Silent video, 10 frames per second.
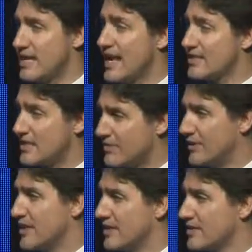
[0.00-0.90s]
yes,
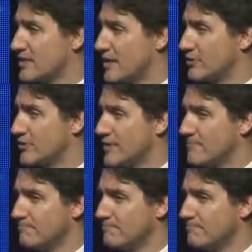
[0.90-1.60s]
even in this country.